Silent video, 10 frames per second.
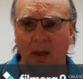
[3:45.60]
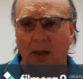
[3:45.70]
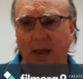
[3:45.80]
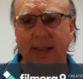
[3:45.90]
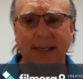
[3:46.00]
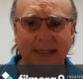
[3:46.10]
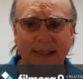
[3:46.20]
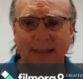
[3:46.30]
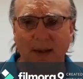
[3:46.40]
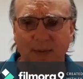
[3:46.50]

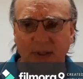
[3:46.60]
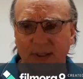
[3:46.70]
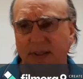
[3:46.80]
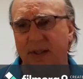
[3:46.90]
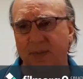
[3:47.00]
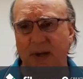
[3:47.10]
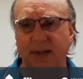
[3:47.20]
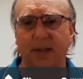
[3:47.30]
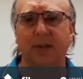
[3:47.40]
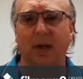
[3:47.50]
Designated substance and
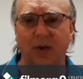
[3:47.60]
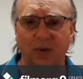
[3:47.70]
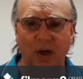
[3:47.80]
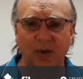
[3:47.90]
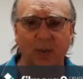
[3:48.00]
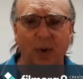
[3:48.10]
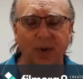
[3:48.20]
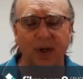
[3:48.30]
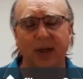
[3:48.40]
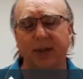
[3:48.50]
asbestos on construction
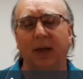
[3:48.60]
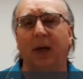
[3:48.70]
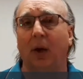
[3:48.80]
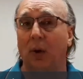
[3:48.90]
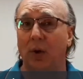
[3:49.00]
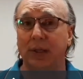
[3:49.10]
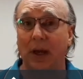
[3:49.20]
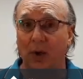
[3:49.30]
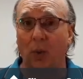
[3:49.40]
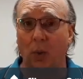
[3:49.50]
projects. Of course,
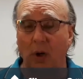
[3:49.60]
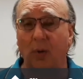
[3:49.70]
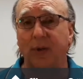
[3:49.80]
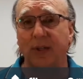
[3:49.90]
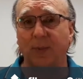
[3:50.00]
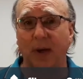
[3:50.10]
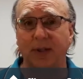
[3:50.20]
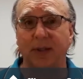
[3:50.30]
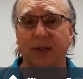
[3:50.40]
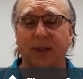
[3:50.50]
how to work with
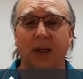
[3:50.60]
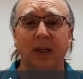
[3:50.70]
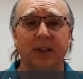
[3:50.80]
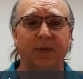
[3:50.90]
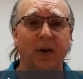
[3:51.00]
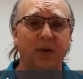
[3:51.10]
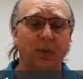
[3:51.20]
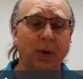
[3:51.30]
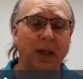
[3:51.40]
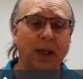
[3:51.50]
asbestos as far as
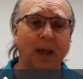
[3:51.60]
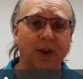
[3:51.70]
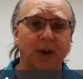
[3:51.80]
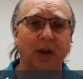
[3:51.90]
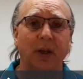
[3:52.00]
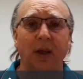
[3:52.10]
remediation